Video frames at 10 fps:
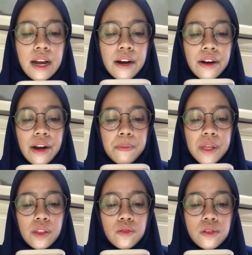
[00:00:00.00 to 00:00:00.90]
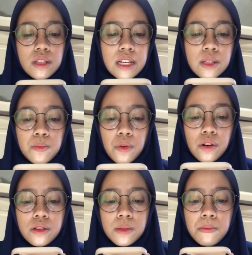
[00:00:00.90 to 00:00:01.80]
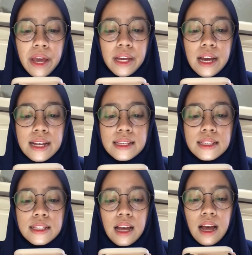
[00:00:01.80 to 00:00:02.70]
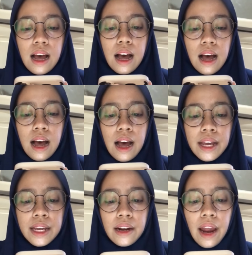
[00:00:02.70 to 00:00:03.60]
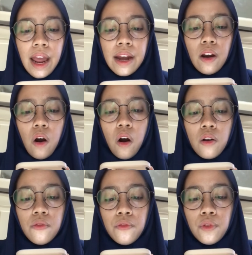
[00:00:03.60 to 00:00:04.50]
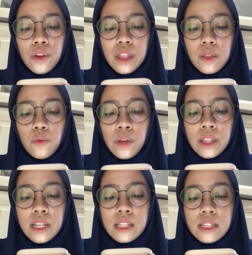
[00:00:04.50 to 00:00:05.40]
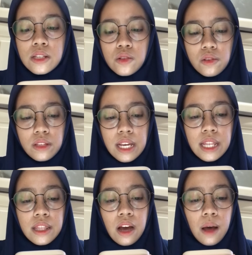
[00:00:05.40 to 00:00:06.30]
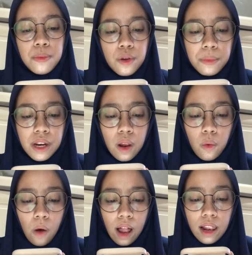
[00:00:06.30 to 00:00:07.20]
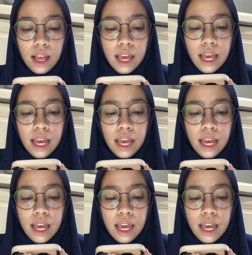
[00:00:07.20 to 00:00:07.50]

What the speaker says: Crepitus is produced by gas, air, and or fluid within tissues in the abdominal wall.